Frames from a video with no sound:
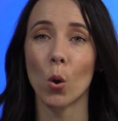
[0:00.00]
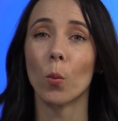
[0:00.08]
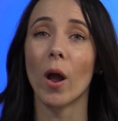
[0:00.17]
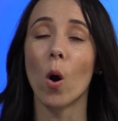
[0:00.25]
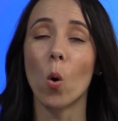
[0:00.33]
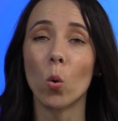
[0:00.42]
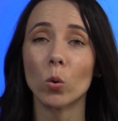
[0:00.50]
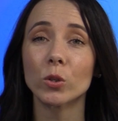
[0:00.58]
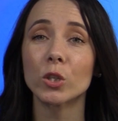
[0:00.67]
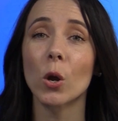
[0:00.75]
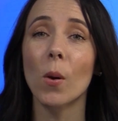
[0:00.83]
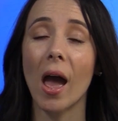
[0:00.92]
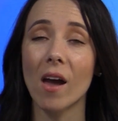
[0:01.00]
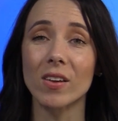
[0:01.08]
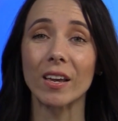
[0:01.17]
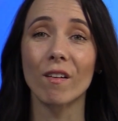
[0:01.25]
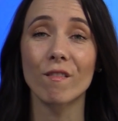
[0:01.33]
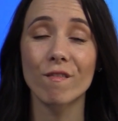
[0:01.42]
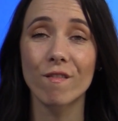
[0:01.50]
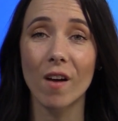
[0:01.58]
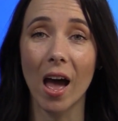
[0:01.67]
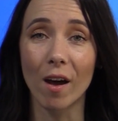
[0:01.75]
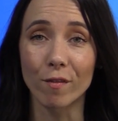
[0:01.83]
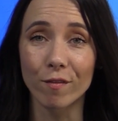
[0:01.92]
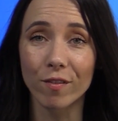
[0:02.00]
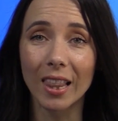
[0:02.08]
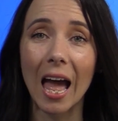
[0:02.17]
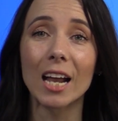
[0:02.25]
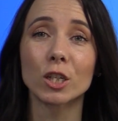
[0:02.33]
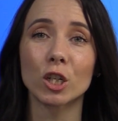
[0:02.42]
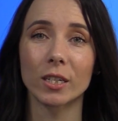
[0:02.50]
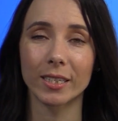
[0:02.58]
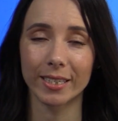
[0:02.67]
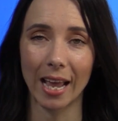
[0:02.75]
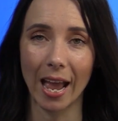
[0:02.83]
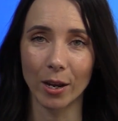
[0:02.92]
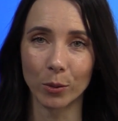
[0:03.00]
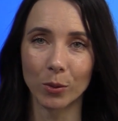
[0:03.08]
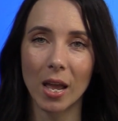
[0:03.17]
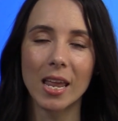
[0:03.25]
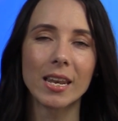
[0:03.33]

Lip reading: We're also having a flash sale.